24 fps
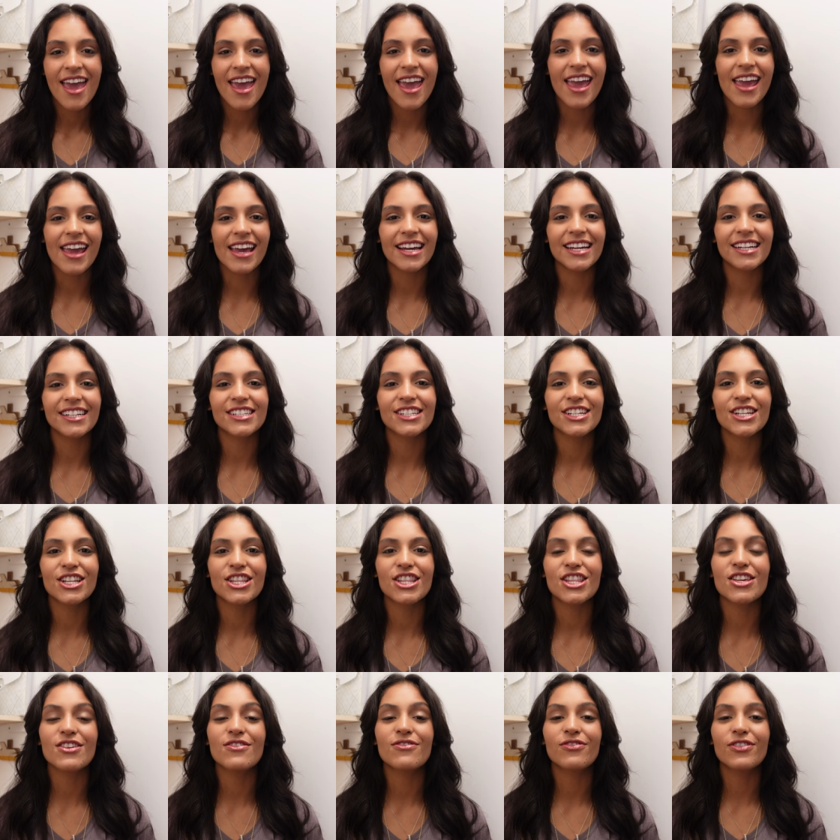and
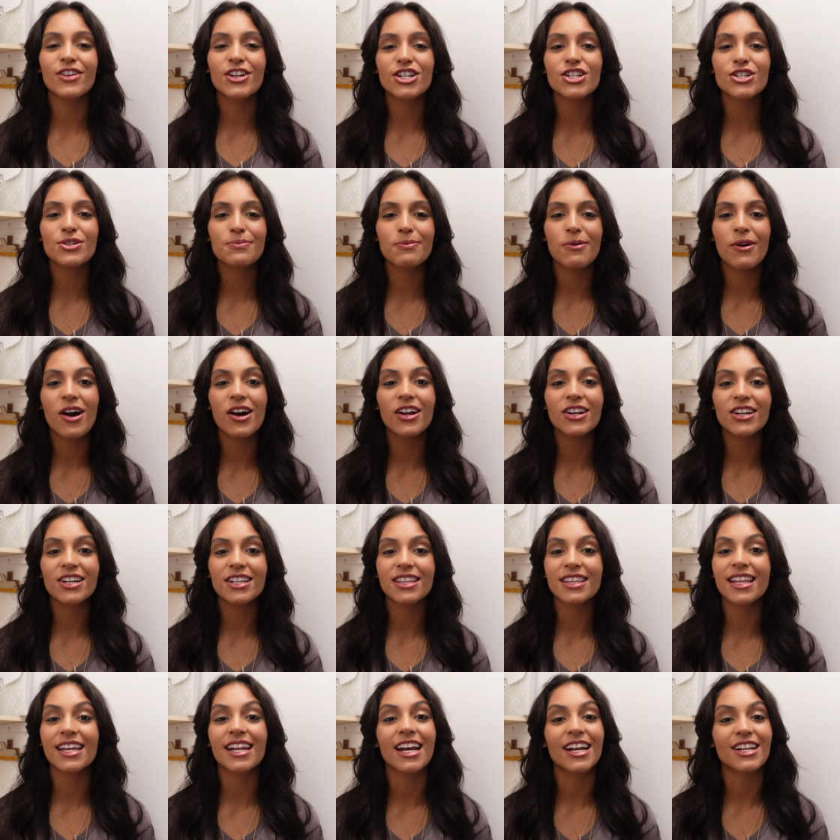the finished
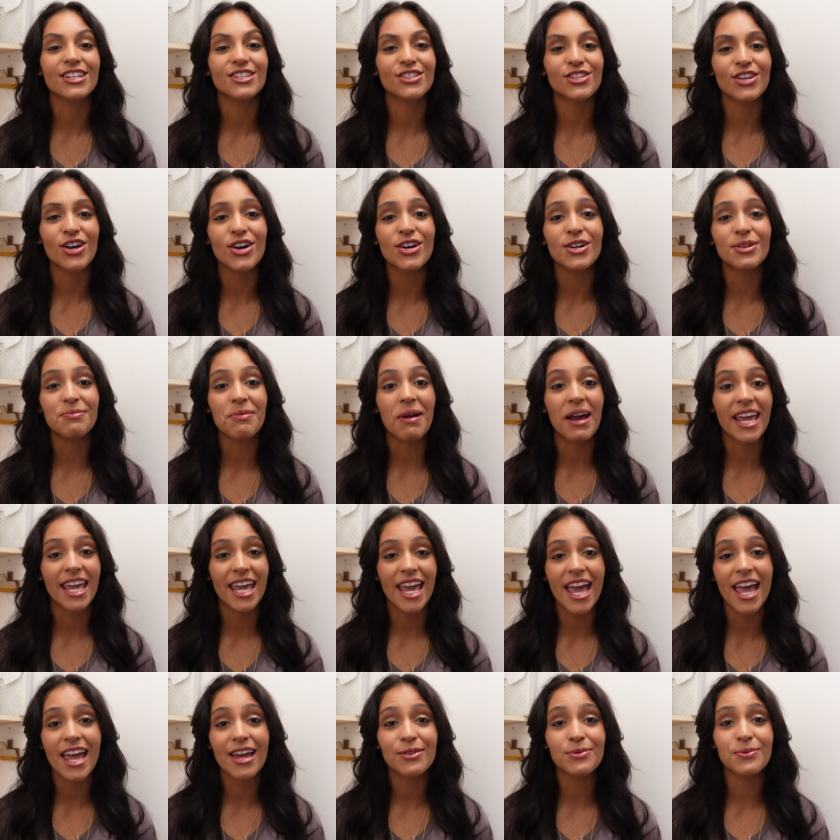product that I saw in my
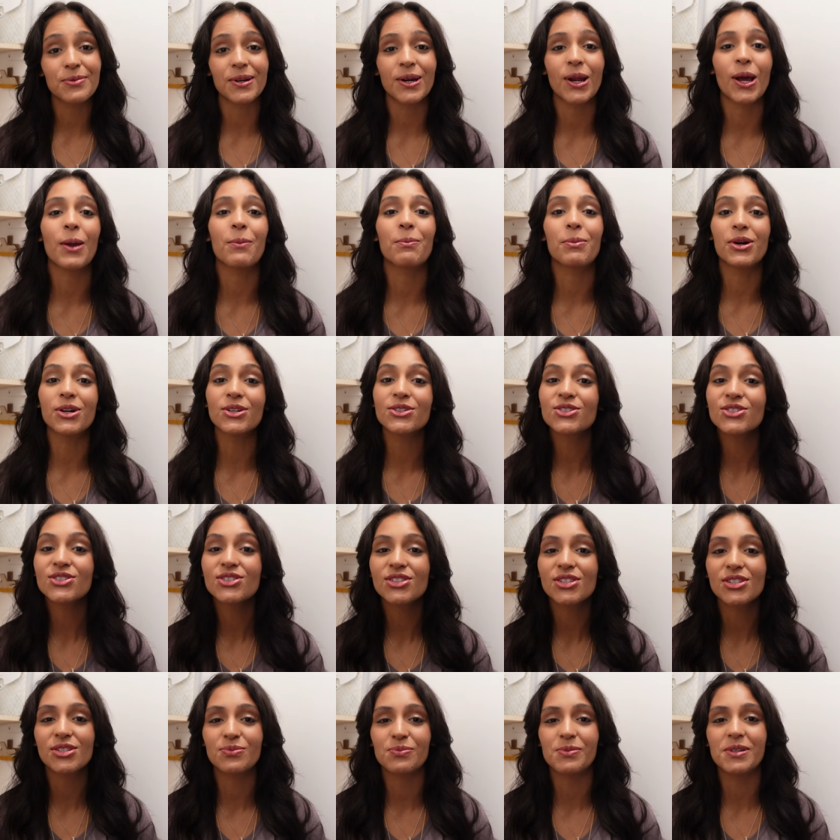head when I
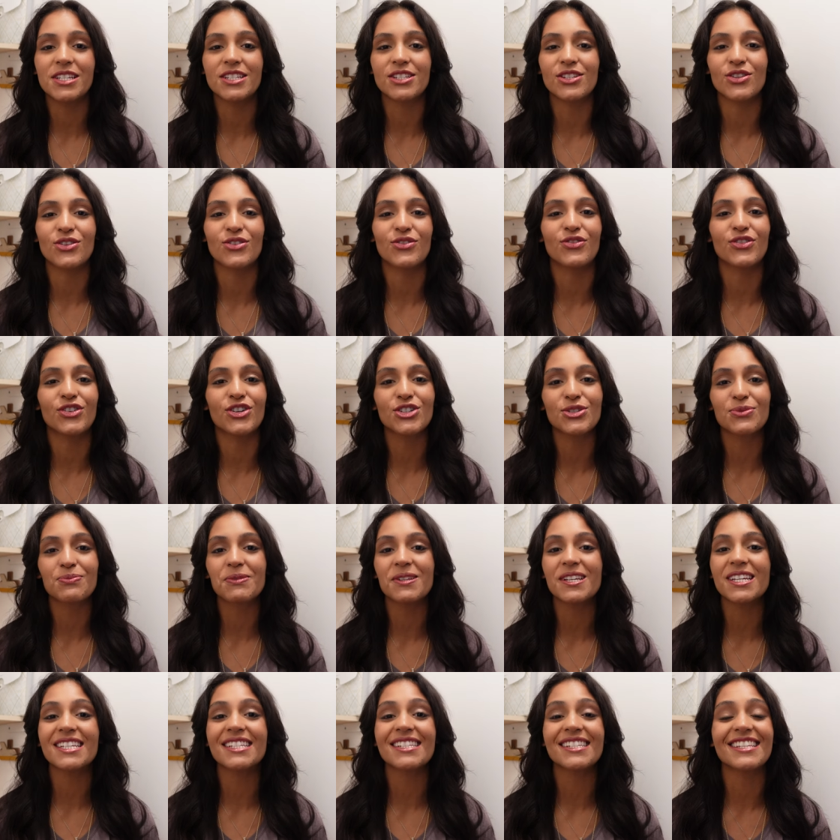purchased this piece in the first
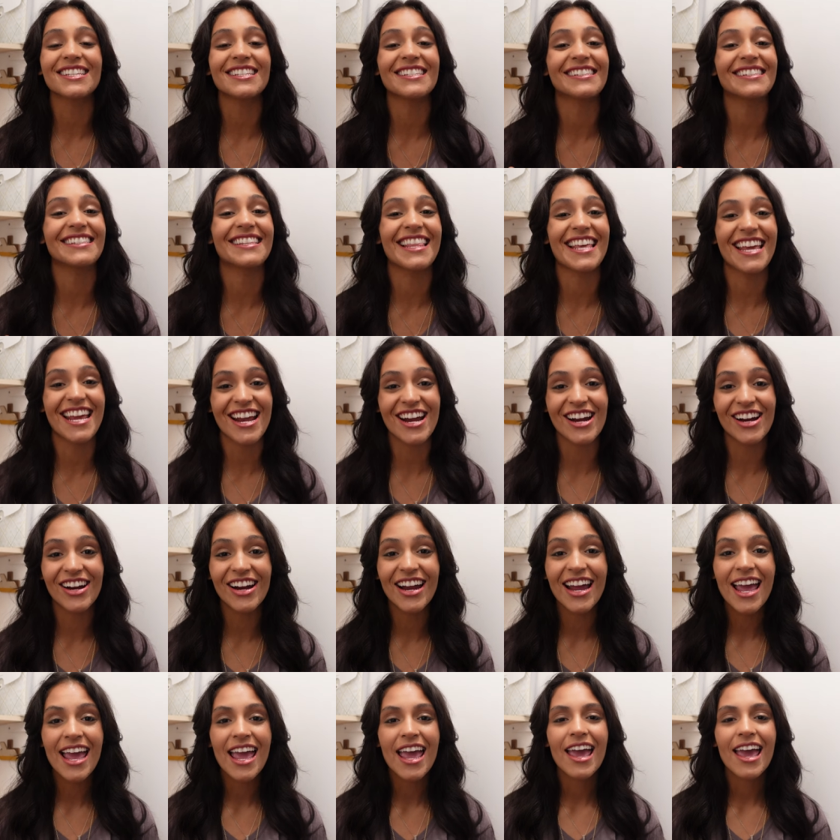place is there,